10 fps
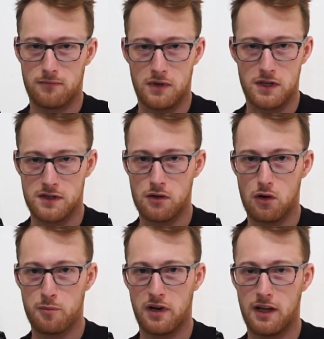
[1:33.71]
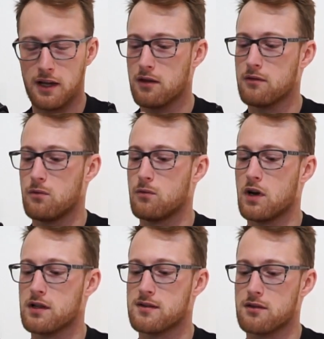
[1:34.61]
There is no play
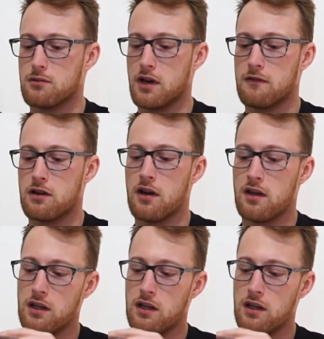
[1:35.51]
whatsoever,